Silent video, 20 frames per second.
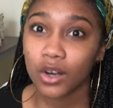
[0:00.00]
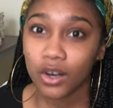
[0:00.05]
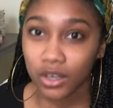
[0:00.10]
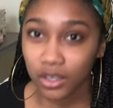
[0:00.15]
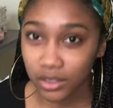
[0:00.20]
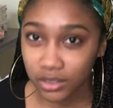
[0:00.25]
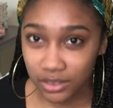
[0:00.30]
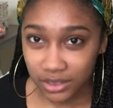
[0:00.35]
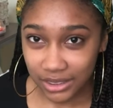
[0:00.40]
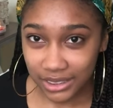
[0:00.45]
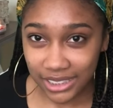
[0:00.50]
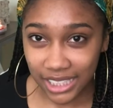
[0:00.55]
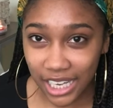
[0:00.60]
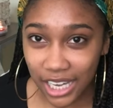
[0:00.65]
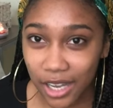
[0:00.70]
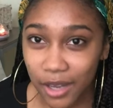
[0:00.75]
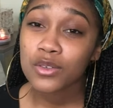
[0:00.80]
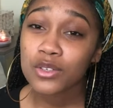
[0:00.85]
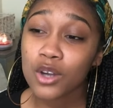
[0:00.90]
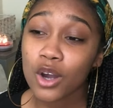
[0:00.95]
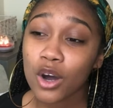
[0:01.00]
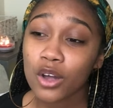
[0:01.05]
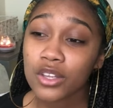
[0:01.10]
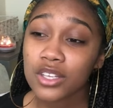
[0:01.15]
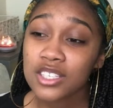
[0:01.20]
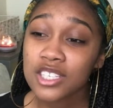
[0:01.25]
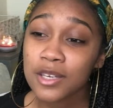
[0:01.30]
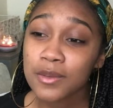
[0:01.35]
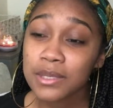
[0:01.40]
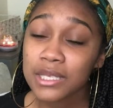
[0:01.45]
all the time. Those are all the
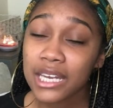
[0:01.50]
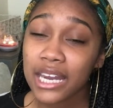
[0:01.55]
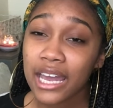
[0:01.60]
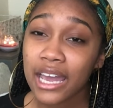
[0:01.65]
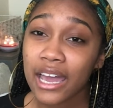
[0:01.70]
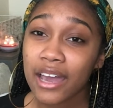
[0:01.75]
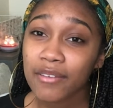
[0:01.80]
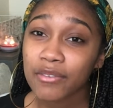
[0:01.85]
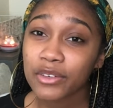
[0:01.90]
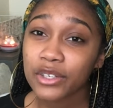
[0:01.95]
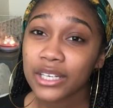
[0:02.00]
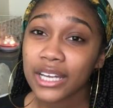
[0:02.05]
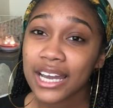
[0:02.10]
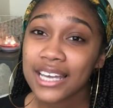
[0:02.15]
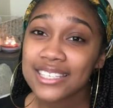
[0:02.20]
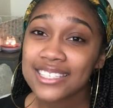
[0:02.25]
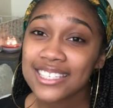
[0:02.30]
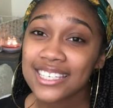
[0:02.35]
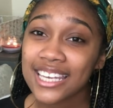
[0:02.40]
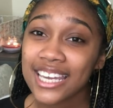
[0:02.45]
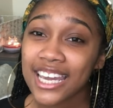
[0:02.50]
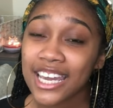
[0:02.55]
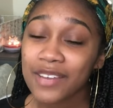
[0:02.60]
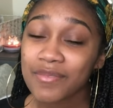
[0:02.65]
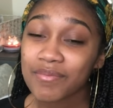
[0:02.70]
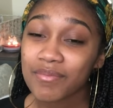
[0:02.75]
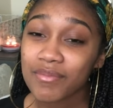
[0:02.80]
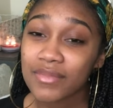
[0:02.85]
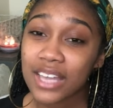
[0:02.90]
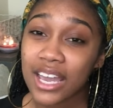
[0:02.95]
tips that I have for you guys today.
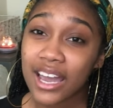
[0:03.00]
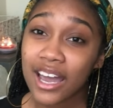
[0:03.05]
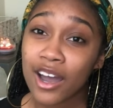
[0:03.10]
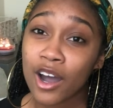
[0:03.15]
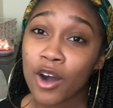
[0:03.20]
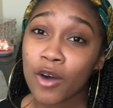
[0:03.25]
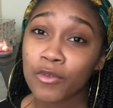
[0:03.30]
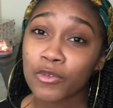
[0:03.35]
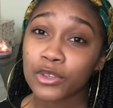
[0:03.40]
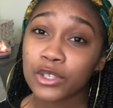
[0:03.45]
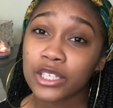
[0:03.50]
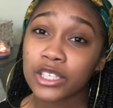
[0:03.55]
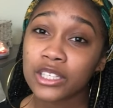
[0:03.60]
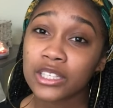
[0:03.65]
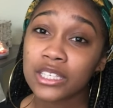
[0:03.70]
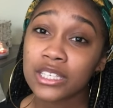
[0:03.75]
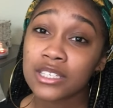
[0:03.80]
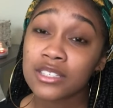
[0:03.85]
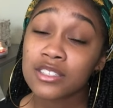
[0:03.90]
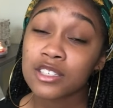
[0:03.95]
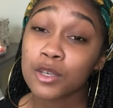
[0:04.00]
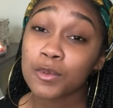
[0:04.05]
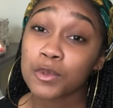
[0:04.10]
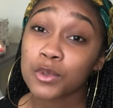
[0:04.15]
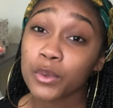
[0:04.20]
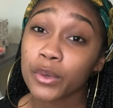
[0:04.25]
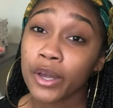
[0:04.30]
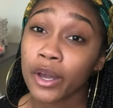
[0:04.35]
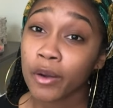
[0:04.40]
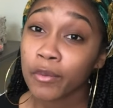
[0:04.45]
Hopefully these tips
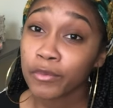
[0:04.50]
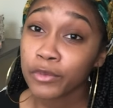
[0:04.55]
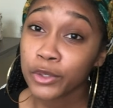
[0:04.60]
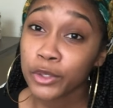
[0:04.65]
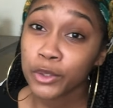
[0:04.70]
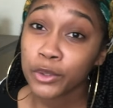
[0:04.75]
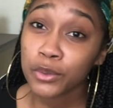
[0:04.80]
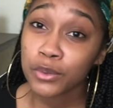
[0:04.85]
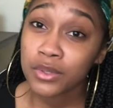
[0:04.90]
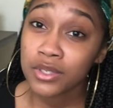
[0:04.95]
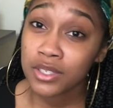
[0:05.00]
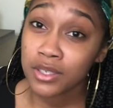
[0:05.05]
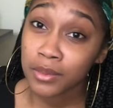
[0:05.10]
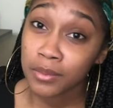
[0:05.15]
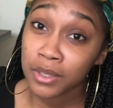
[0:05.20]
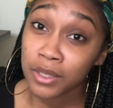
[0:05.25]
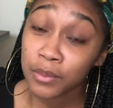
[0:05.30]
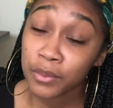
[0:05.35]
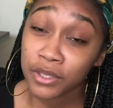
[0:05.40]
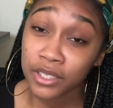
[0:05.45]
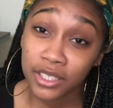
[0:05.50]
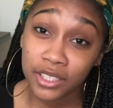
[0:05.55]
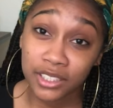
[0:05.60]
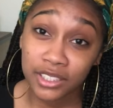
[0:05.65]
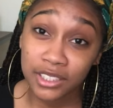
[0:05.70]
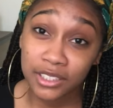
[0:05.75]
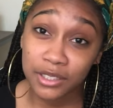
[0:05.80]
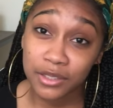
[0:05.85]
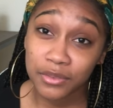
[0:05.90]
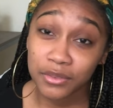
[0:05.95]
will help you to be
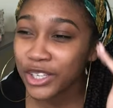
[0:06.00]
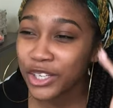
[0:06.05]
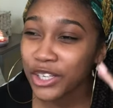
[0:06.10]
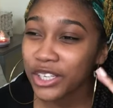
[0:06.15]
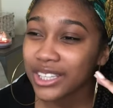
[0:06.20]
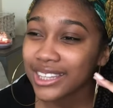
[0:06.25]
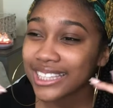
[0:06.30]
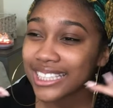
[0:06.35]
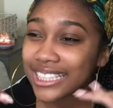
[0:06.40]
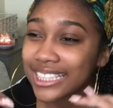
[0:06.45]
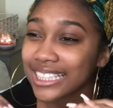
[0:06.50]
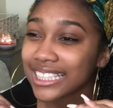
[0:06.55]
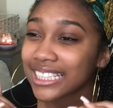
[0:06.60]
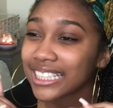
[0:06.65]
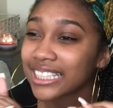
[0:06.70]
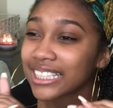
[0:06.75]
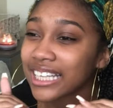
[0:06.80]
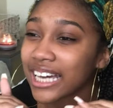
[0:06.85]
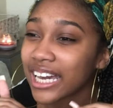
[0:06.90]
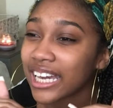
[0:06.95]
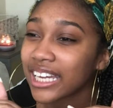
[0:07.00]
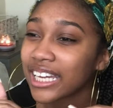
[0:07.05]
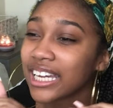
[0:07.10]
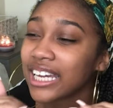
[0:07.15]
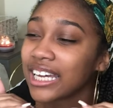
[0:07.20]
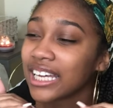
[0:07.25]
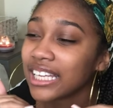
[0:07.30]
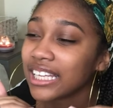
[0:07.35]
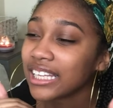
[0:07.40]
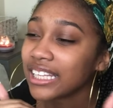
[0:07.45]
productive. You're thinking like,
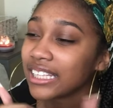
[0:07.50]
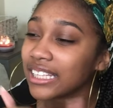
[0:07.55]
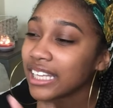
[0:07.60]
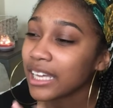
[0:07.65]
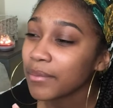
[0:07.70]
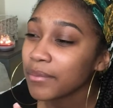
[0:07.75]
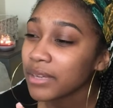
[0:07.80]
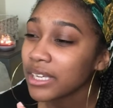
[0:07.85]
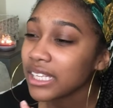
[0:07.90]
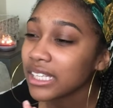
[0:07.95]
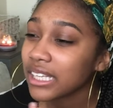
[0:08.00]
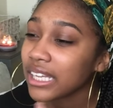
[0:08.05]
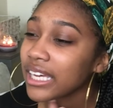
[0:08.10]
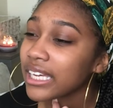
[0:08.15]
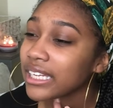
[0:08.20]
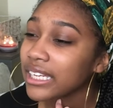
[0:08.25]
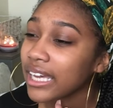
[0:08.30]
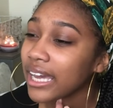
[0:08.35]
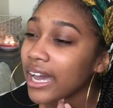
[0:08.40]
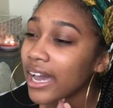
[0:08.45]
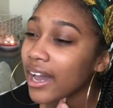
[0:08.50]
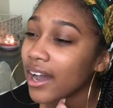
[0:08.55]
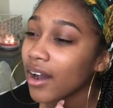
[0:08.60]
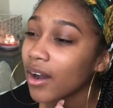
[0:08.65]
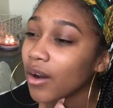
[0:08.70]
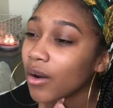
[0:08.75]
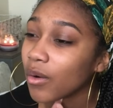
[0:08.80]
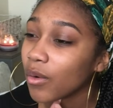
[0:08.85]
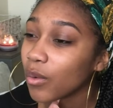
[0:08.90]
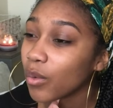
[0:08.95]
let me lay
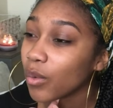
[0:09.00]
down